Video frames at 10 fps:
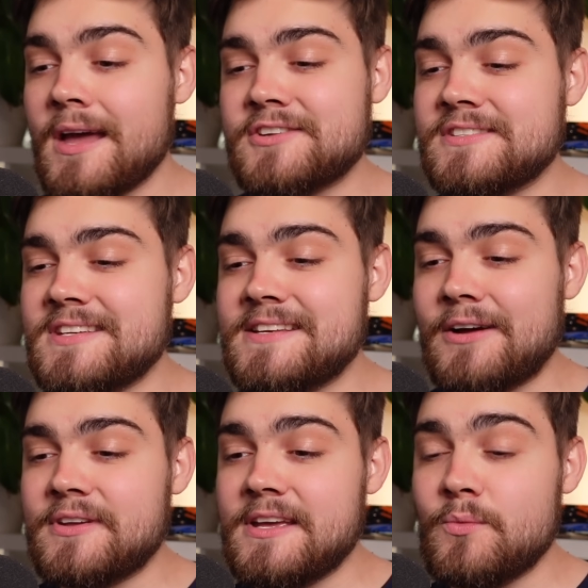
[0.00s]
As you can see
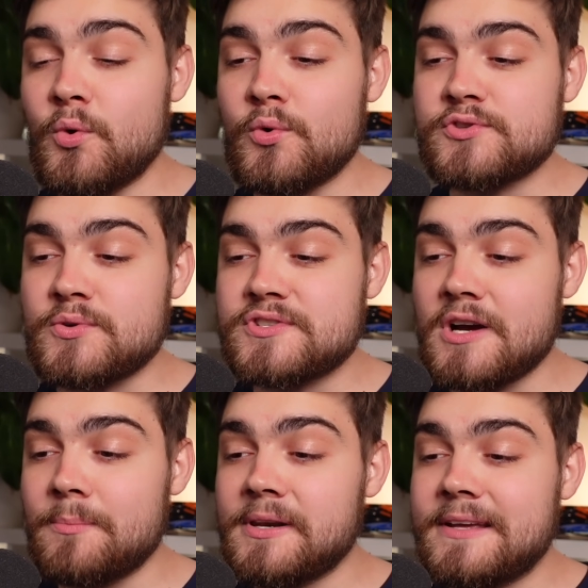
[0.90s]
down here, we're also
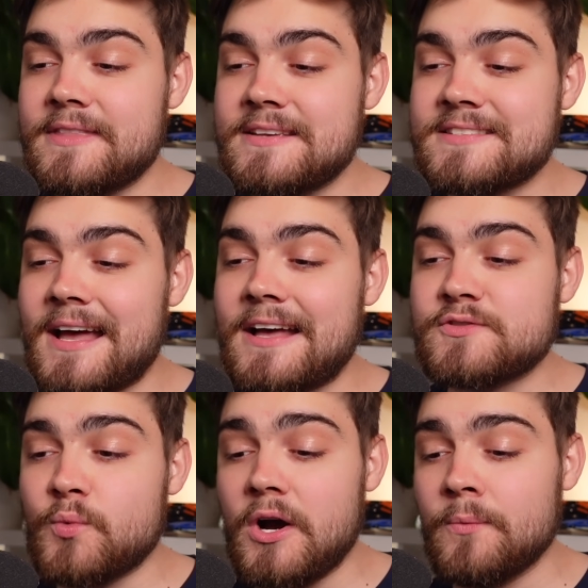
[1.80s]
sampling this as
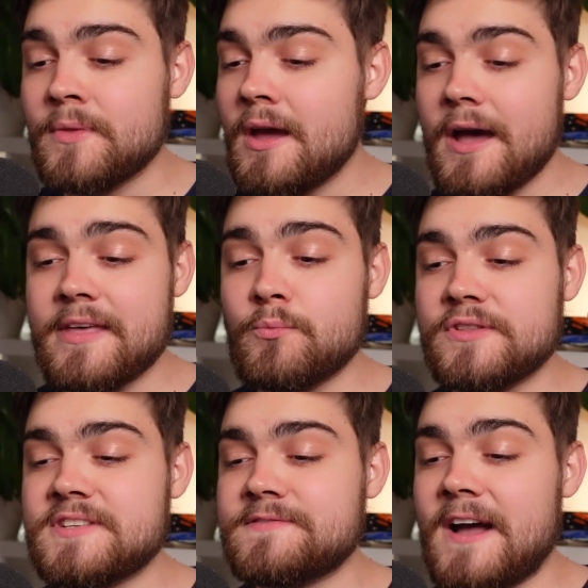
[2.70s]
well, and then
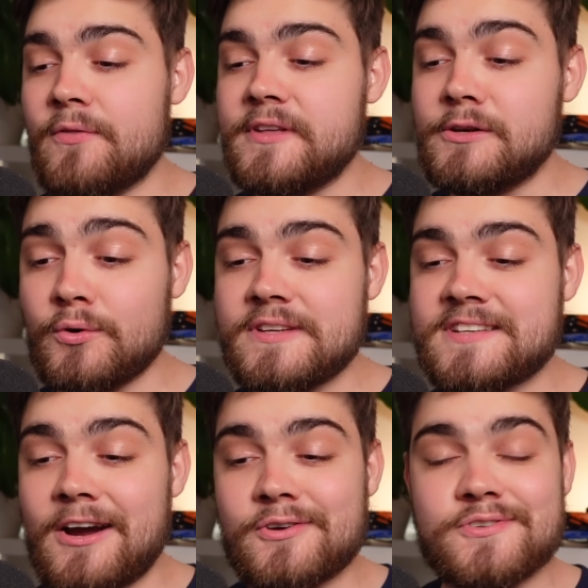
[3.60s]
once it's found the longest
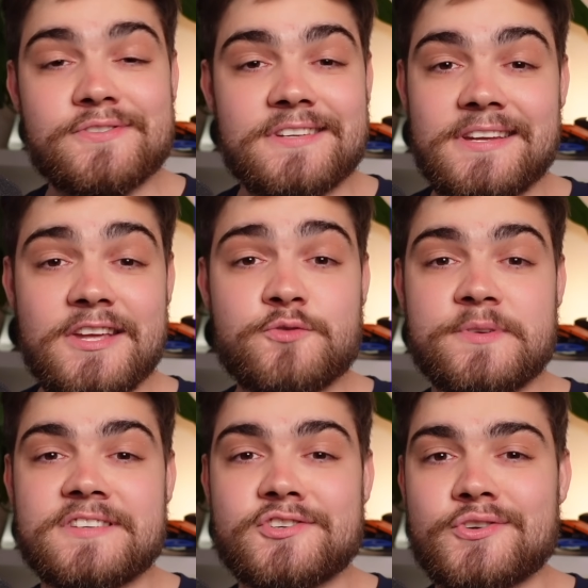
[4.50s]
characters in each
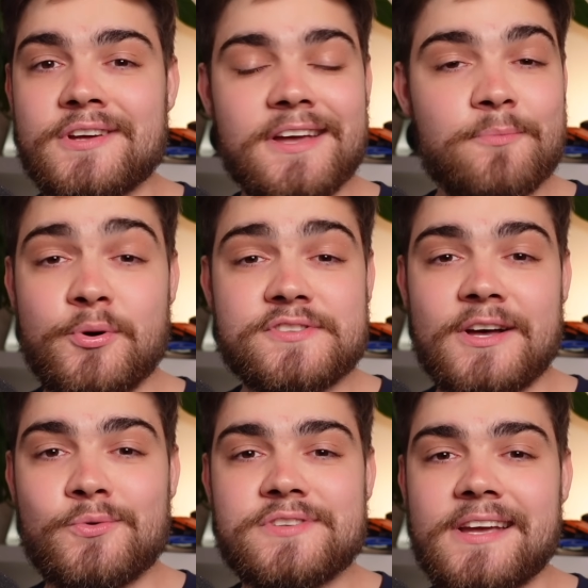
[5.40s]
position, it puts that
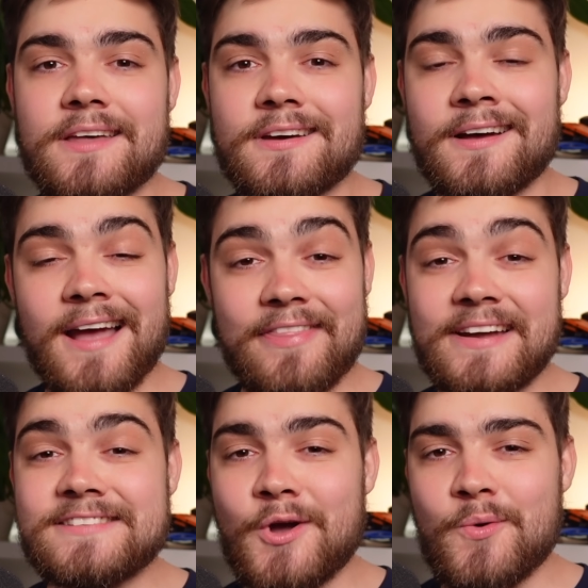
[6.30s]
all together, and
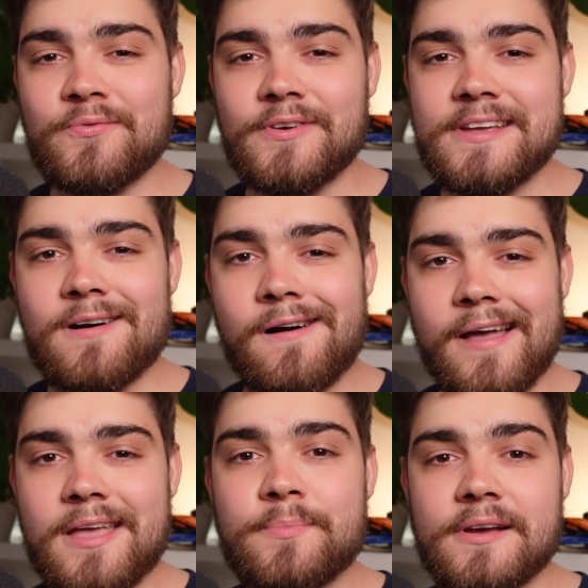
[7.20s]
that is hopefully our
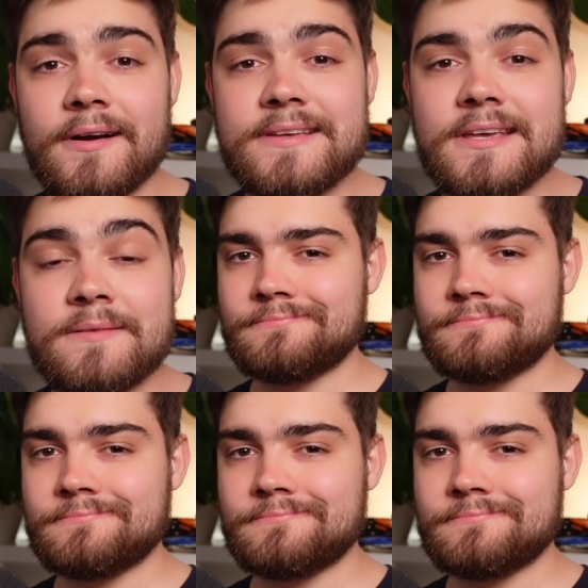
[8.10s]
A P I key.